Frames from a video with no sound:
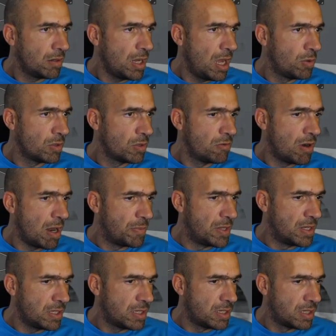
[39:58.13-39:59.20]
Okay, I will
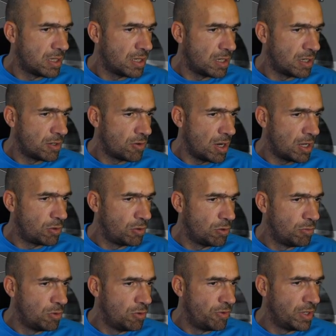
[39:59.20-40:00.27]
grab this and try
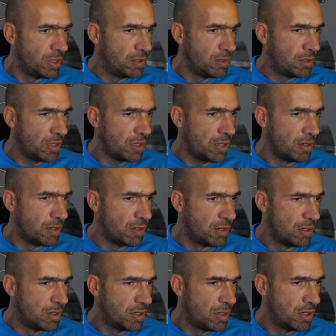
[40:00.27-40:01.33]
to move it here.